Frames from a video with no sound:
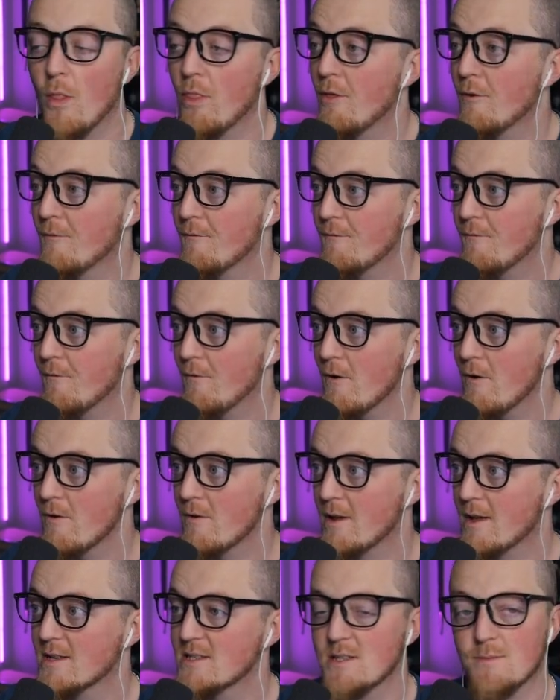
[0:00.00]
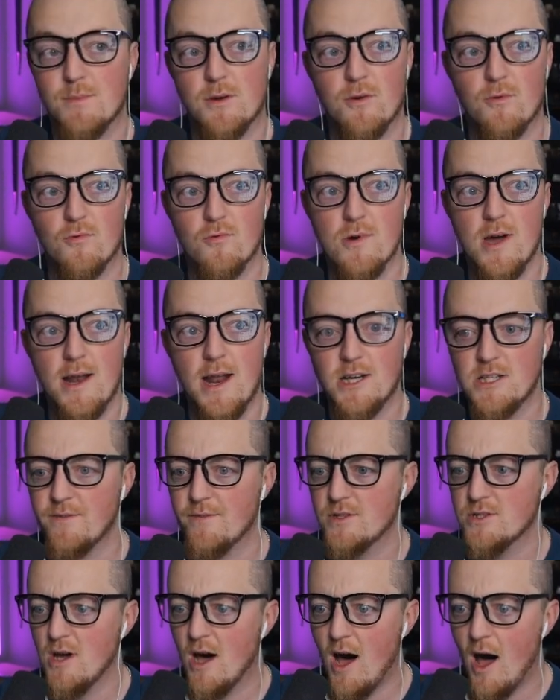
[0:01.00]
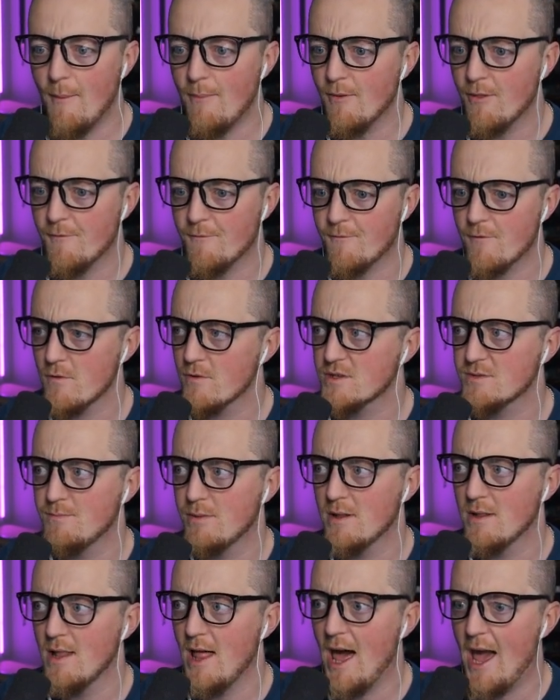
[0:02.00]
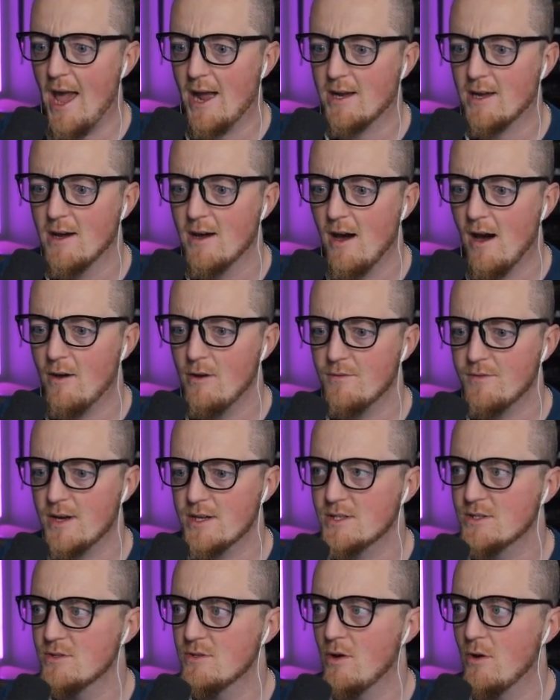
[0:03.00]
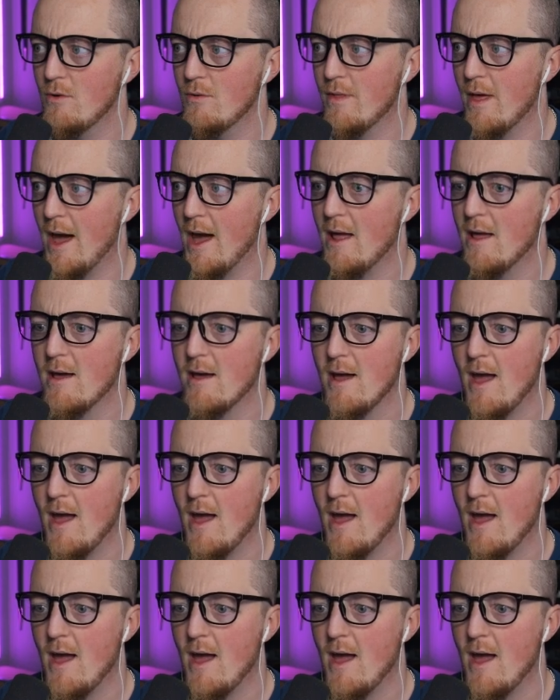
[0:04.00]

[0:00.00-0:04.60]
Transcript: The fur needs to be red. Actually, the top of the fur is black. I don't know if you guys know that.